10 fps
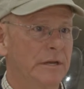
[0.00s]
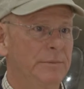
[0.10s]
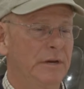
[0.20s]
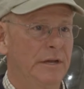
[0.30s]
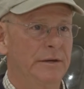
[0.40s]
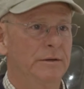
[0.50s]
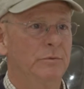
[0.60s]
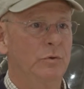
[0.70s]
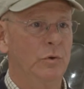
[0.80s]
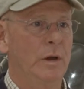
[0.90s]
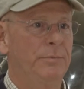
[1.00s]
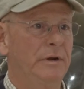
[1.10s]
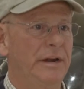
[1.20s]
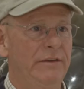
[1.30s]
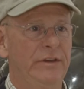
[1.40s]
I mean, I grew up
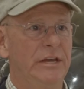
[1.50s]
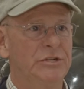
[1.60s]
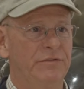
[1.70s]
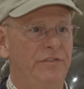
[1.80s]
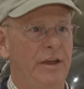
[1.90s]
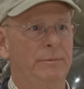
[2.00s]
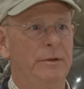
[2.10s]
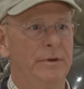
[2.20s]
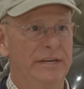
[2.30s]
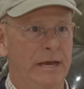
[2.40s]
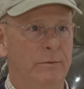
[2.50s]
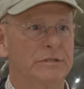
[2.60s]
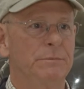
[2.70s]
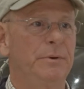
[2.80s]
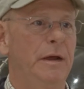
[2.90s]
in an aviation family. My dad
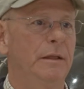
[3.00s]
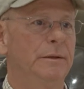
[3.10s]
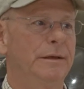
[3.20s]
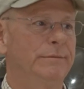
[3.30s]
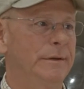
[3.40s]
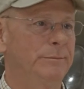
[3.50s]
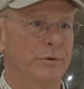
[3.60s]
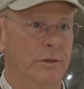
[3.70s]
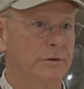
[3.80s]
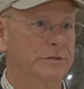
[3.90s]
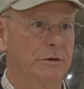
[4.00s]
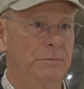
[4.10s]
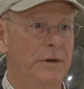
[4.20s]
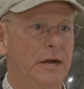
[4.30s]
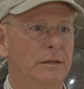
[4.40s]
was a pilot. I've got brothers that are
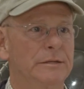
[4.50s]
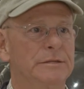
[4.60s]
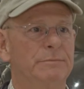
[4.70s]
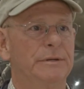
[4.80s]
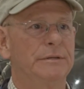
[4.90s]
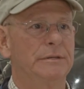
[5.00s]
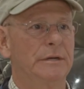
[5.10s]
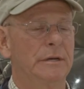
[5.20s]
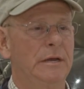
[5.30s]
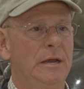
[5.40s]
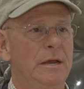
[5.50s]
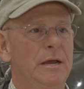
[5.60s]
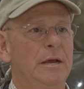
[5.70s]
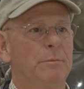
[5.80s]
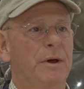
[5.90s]
pilots, but uh,
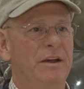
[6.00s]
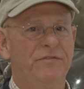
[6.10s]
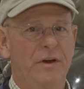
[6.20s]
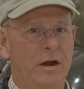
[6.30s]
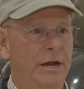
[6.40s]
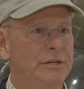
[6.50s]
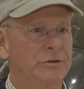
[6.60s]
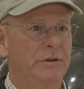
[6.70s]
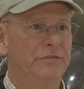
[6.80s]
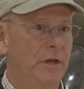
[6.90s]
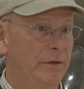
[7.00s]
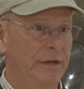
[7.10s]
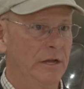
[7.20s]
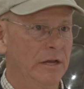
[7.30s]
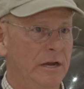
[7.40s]
by far I enjoy flying the
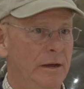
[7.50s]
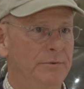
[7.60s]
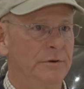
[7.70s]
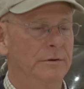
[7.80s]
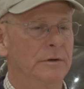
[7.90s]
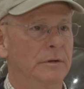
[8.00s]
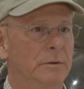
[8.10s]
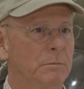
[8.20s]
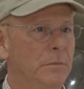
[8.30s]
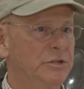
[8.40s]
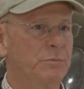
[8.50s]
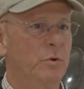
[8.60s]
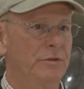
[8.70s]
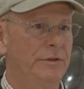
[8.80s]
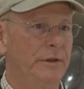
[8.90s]
helicopter much
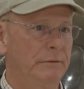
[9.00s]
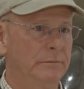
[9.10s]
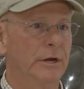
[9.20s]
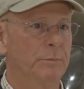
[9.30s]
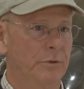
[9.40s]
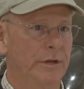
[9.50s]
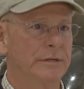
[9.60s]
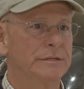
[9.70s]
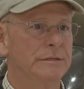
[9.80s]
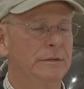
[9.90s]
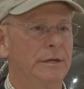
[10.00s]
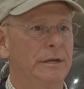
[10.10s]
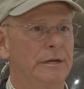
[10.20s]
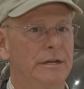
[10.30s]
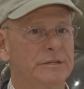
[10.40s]
more than the airplanes,
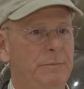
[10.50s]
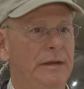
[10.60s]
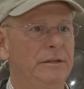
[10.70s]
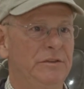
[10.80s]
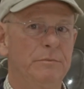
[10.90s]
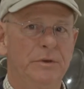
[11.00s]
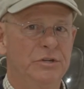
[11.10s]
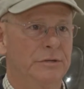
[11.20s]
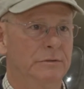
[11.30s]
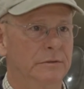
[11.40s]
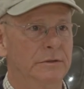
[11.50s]
and it's mainly the mission.